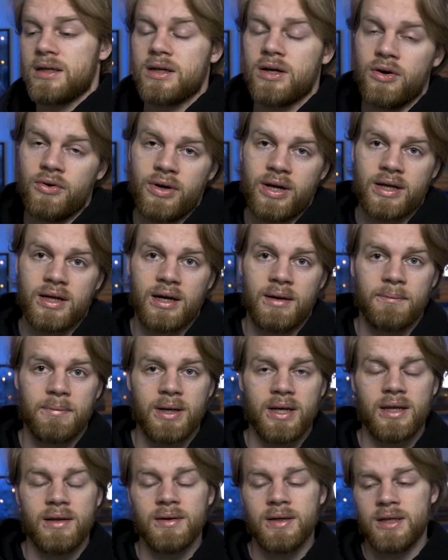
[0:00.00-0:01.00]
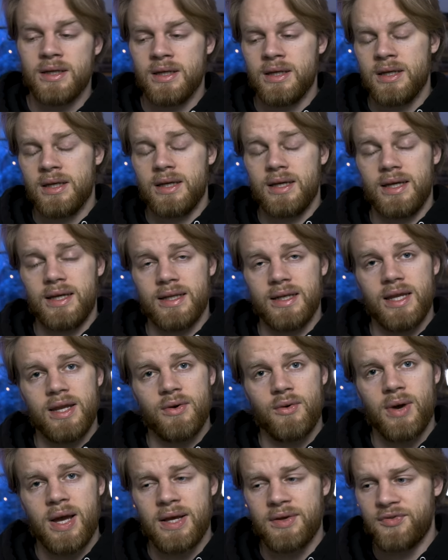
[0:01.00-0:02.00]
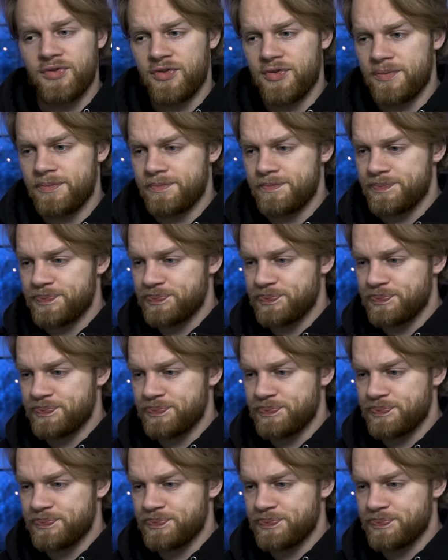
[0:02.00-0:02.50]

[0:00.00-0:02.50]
Kodak Company in the US.